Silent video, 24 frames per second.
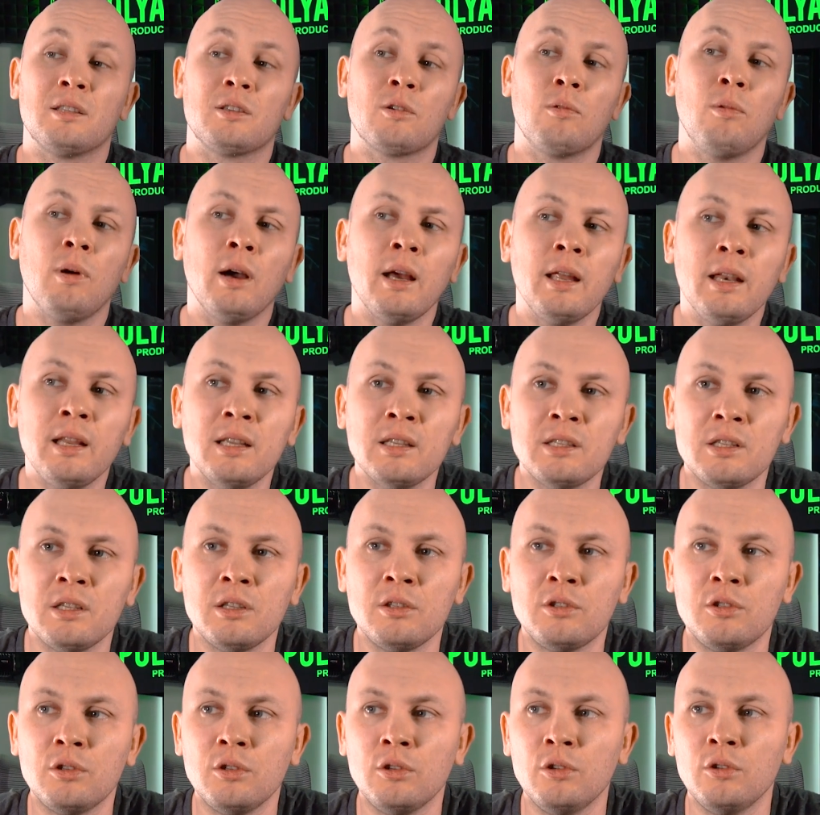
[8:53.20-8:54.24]
quite easy
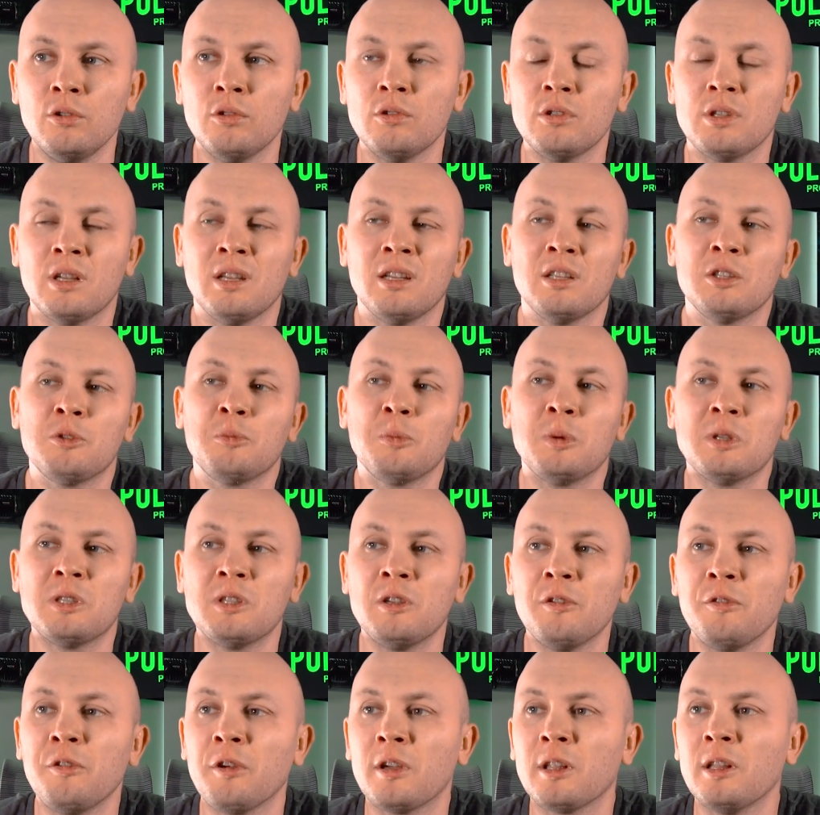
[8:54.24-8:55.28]
to use and it's
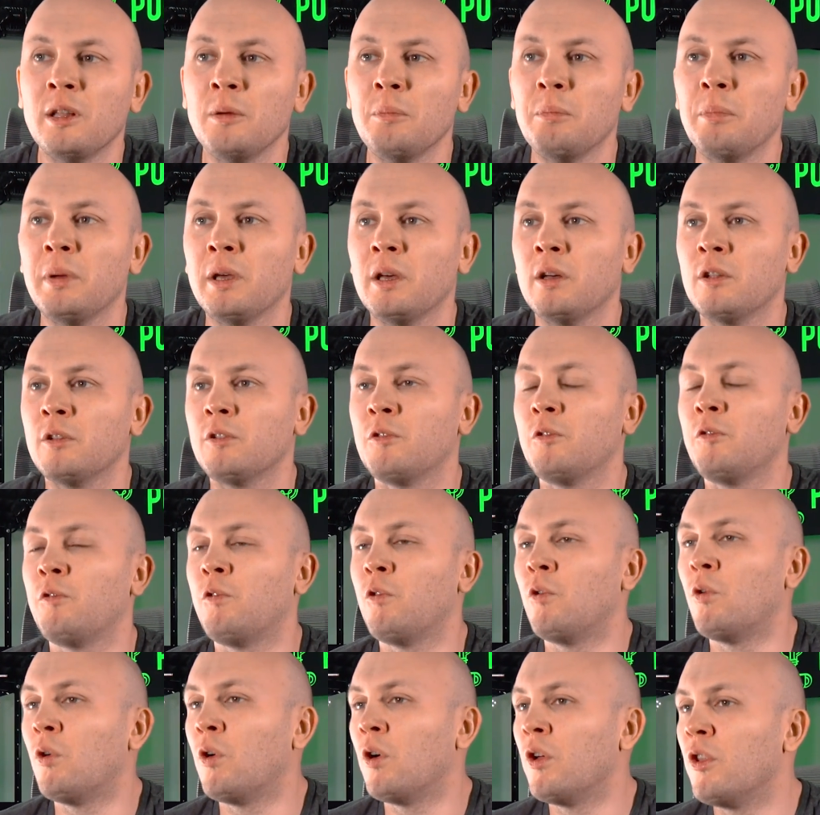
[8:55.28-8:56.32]
specifically built
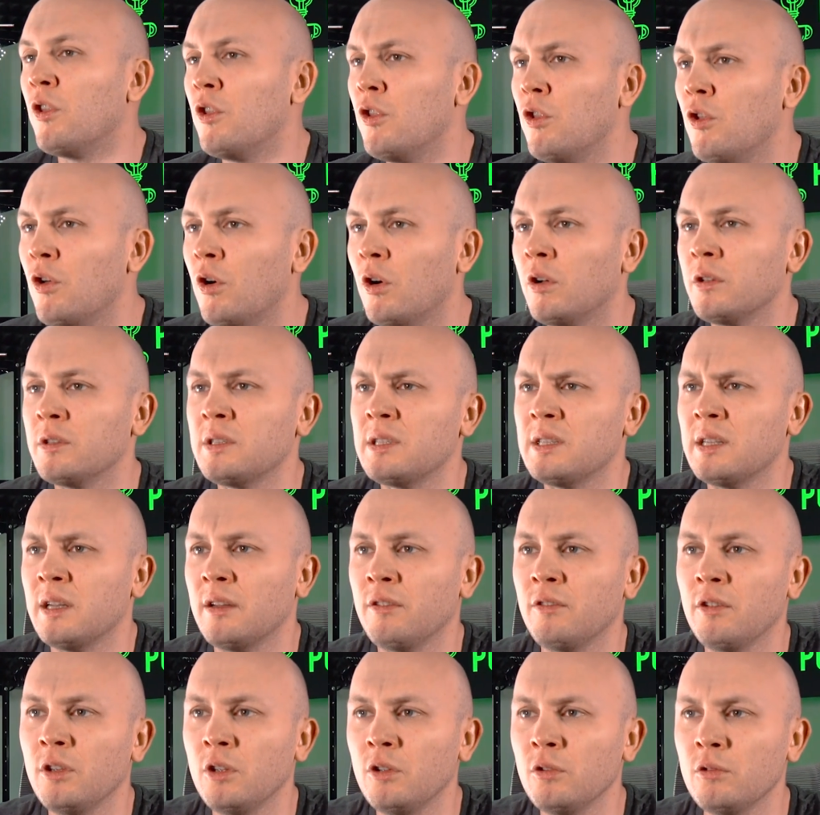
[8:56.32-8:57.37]
for
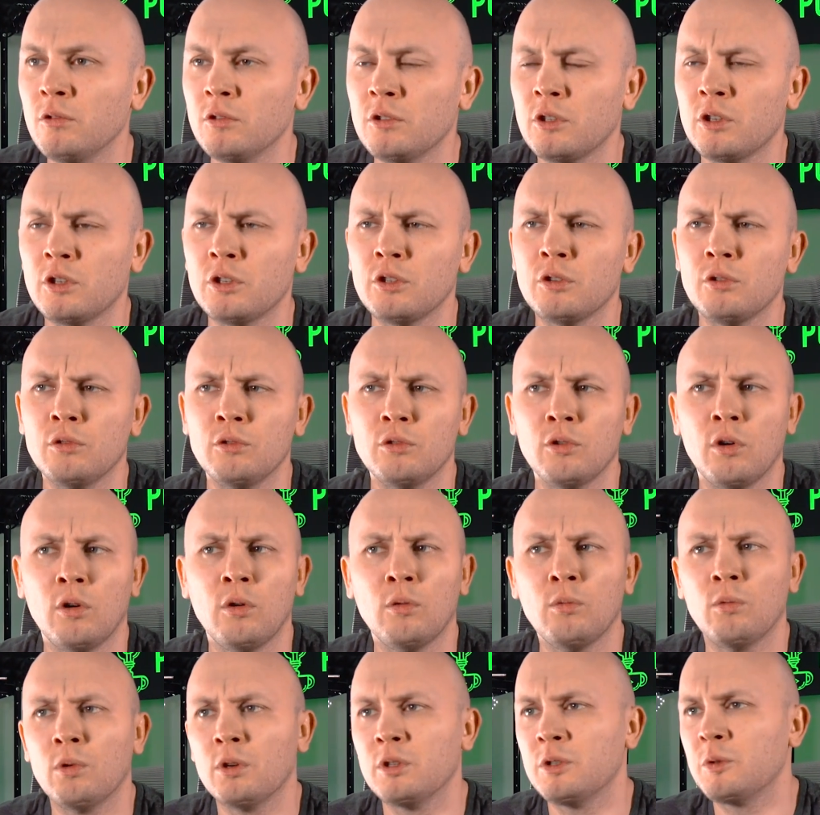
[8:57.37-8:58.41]
non-savvy users who
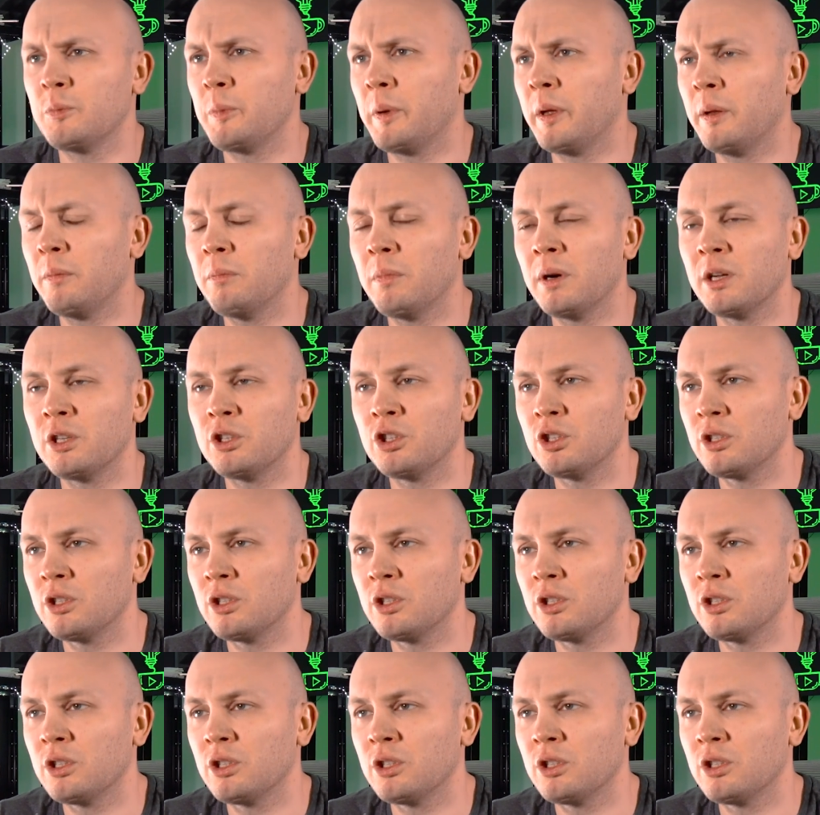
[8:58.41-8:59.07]
don't want to spend much